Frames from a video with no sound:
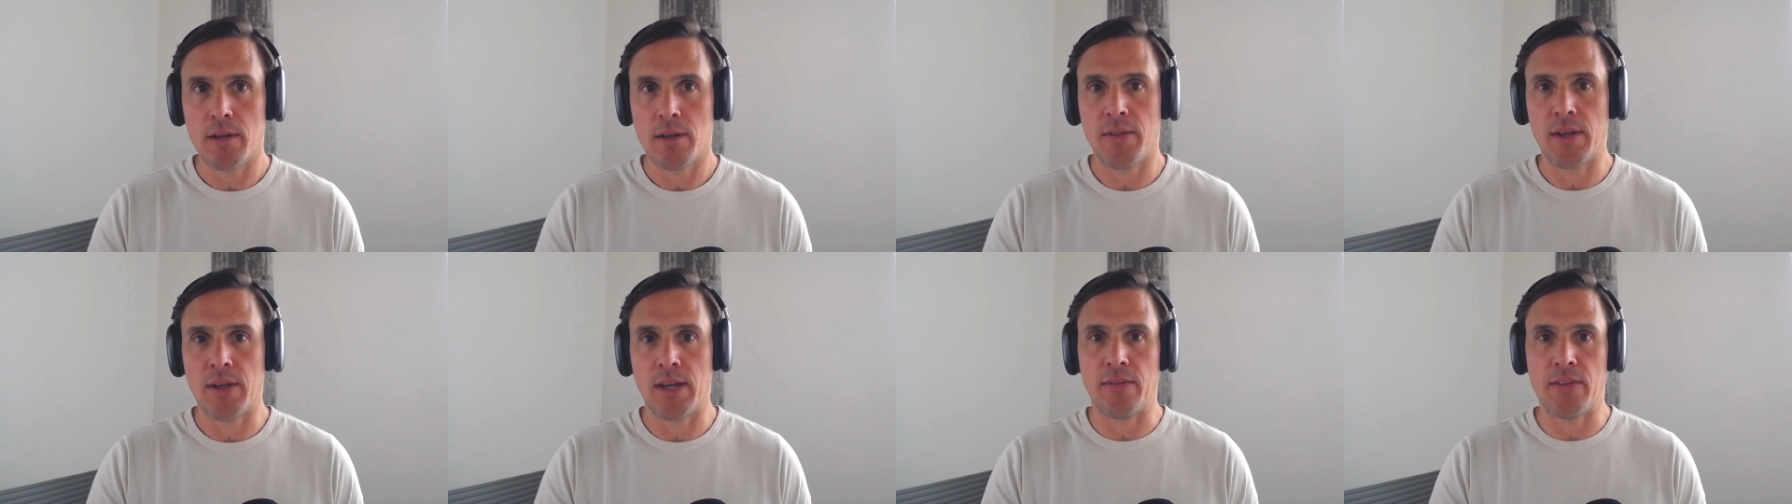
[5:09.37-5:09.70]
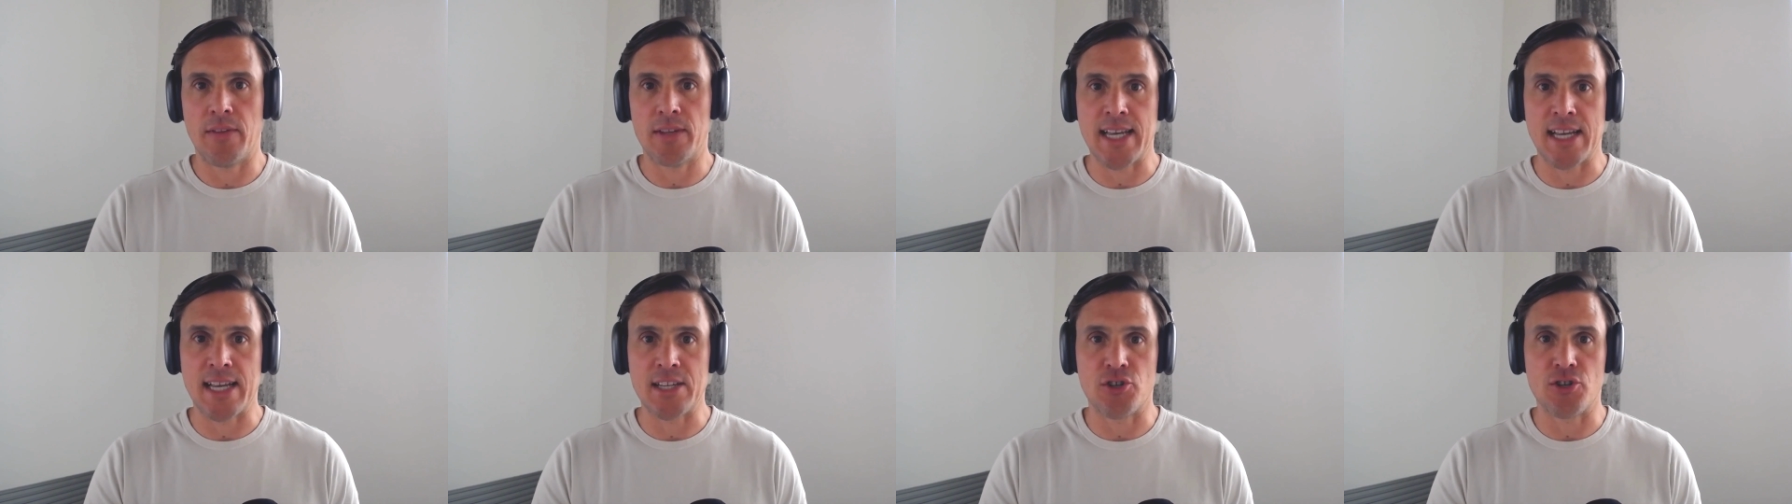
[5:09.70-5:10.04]
Think of
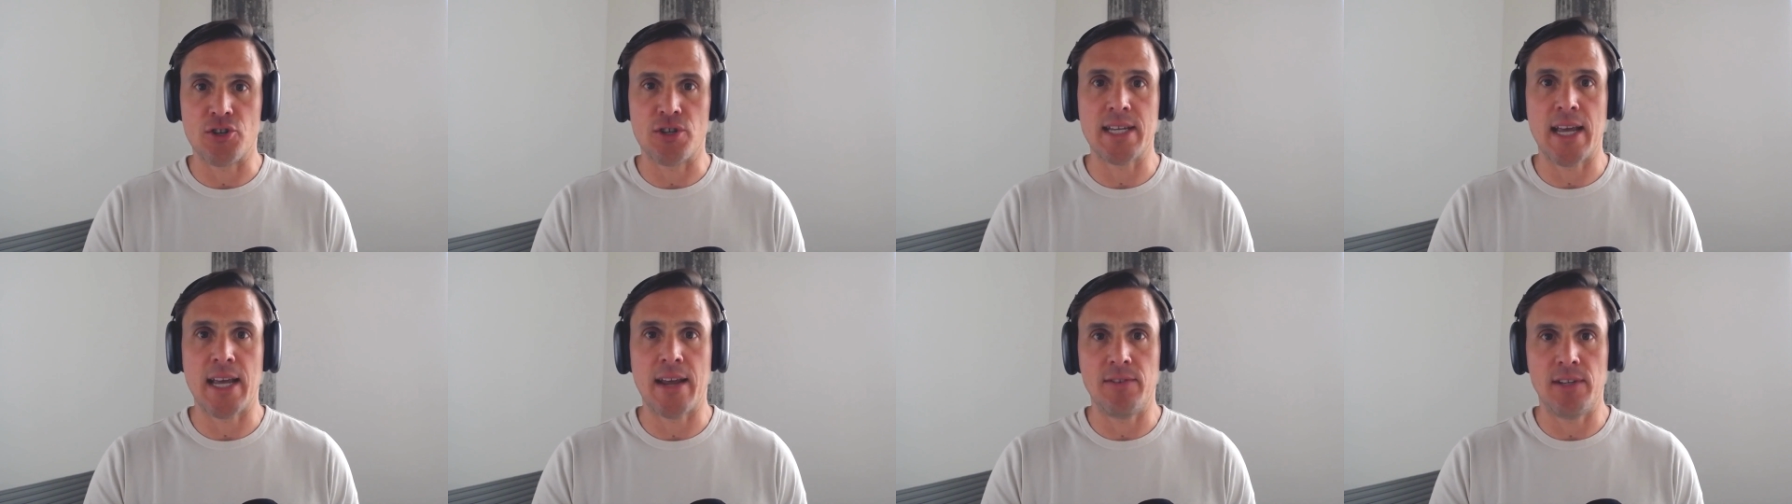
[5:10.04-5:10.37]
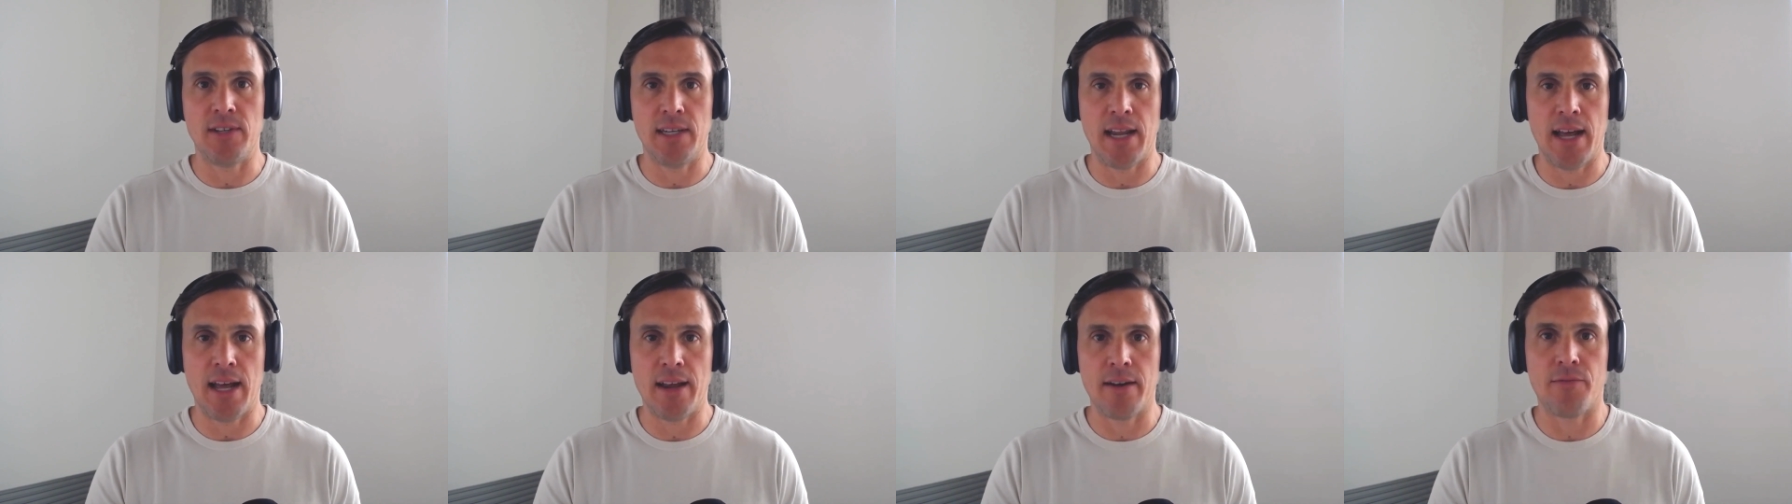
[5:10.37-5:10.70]
this as your
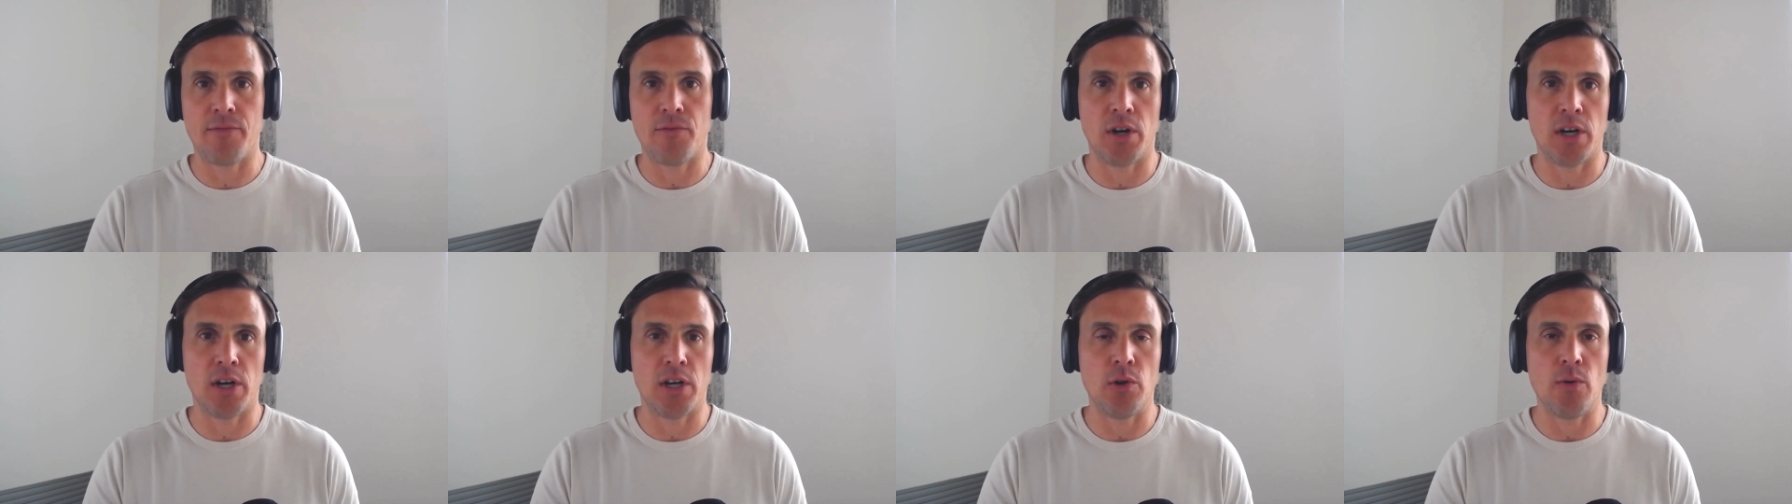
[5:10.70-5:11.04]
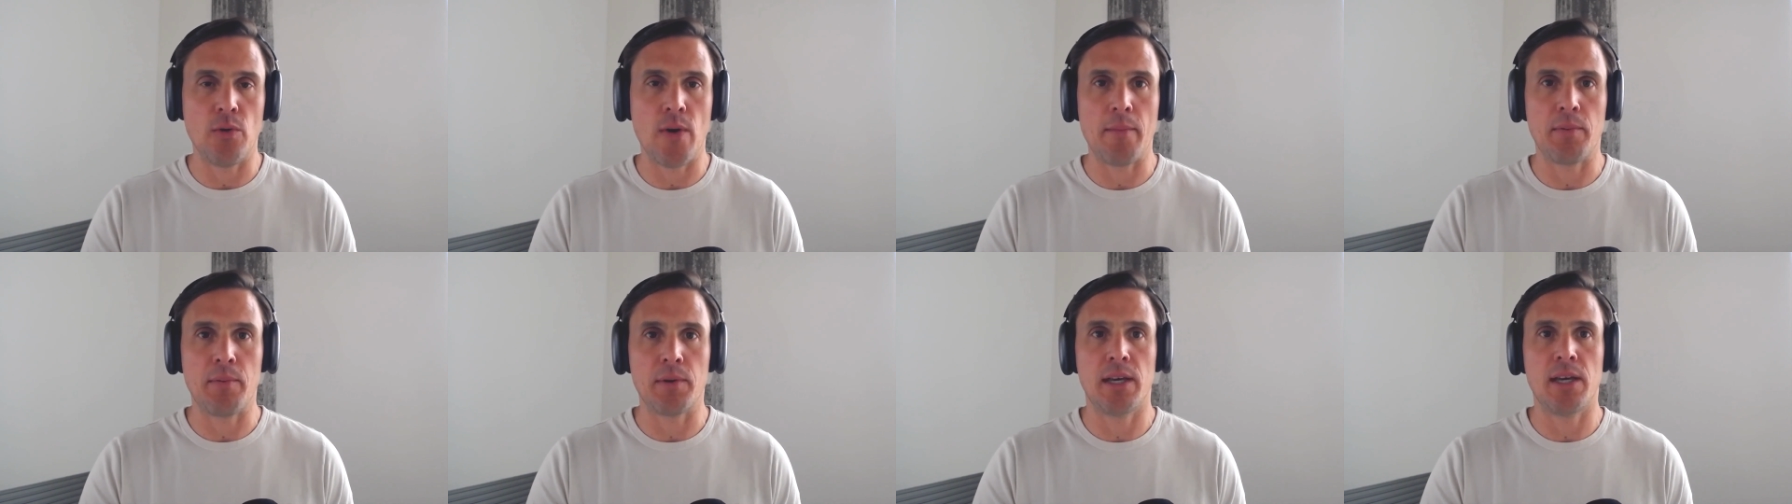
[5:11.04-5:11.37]
safety net for any
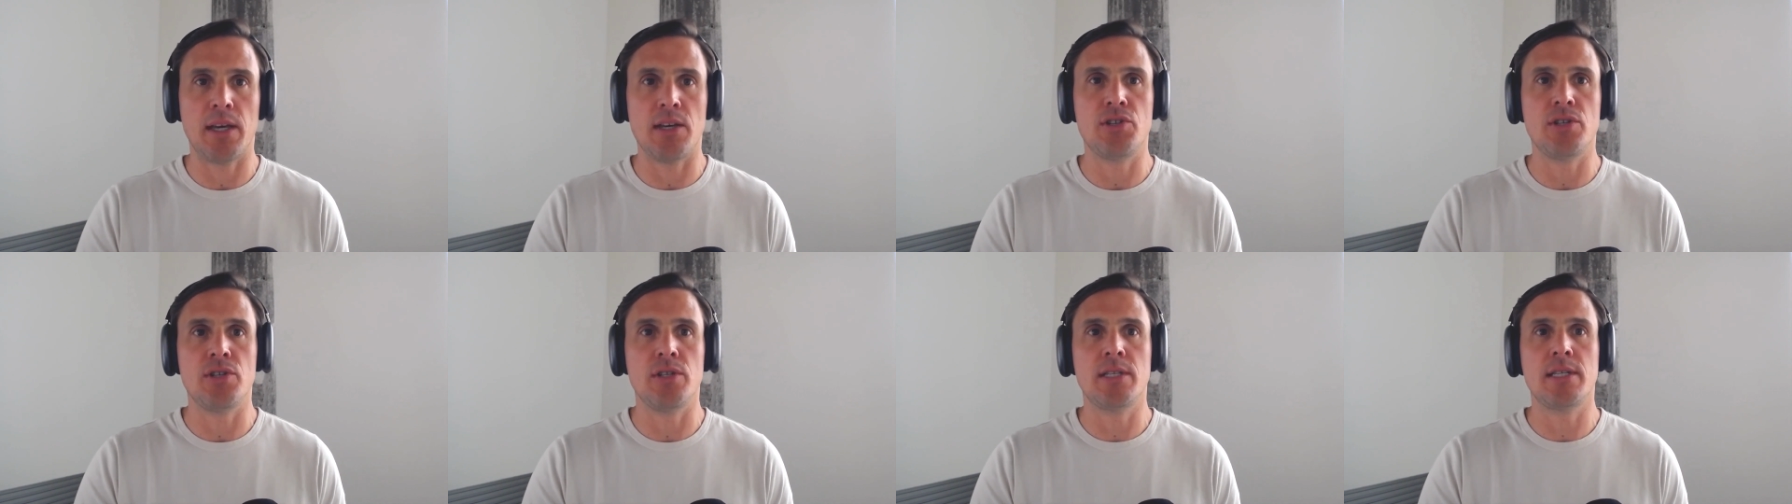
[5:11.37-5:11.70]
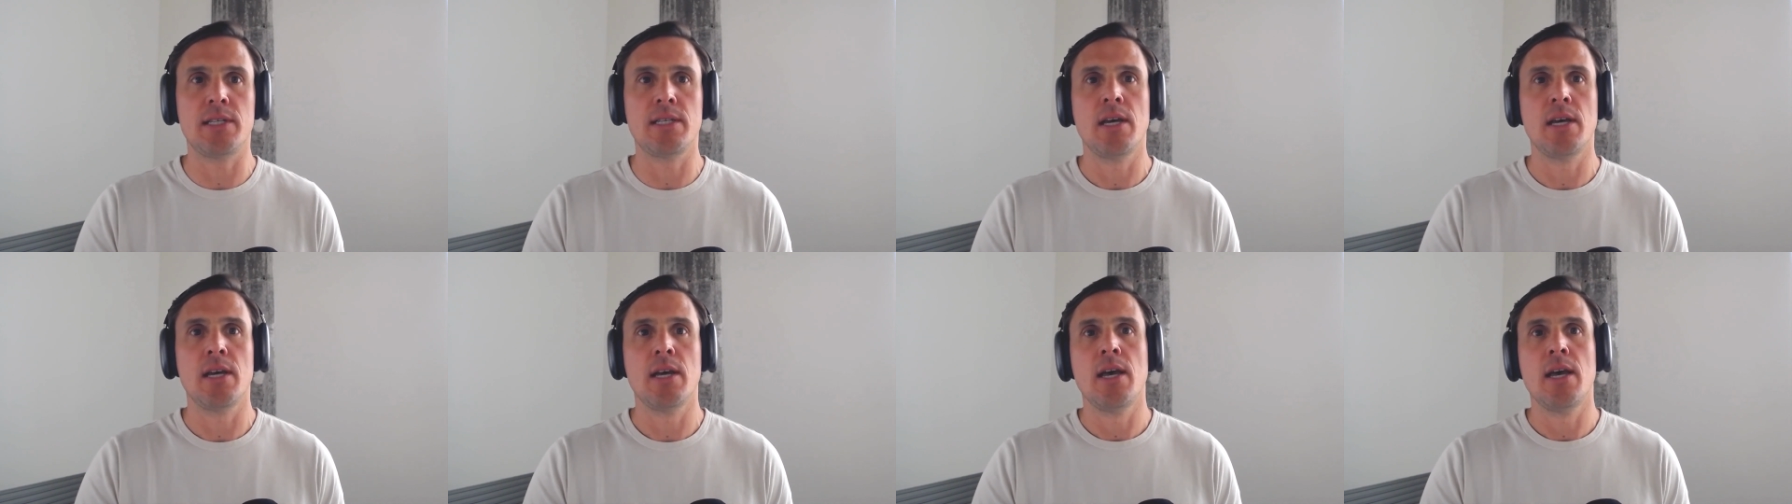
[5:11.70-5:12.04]
new
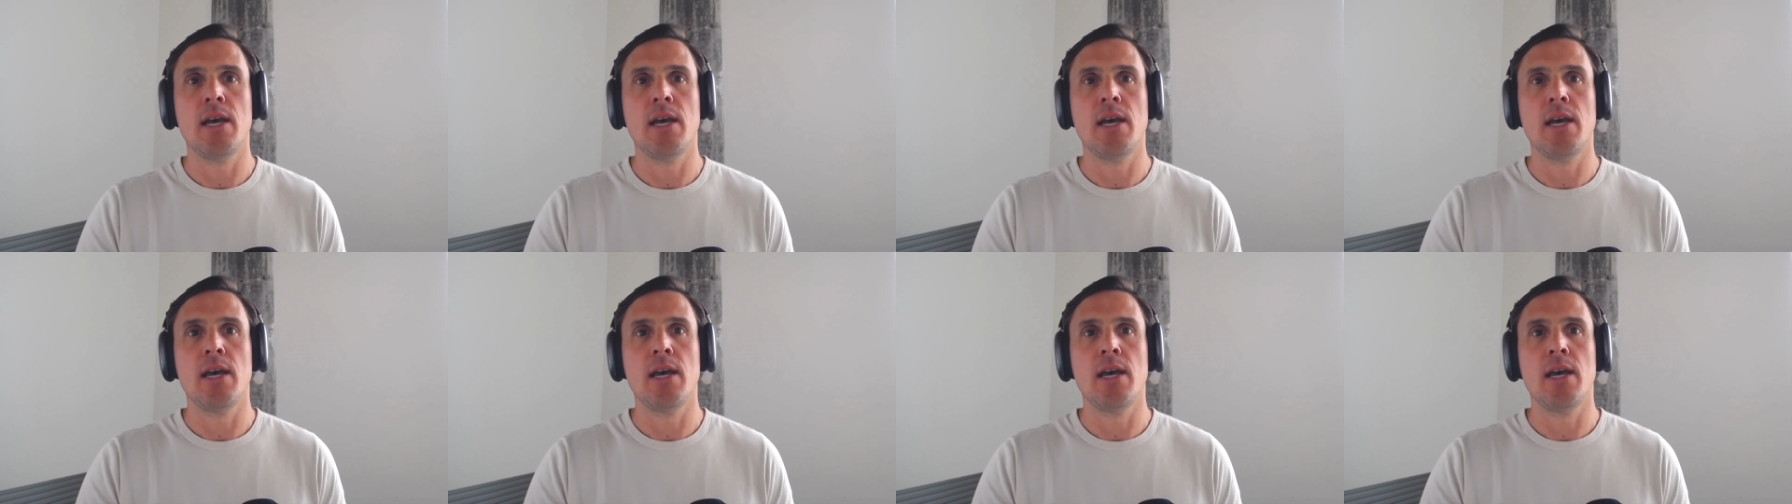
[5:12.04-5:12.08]
applications.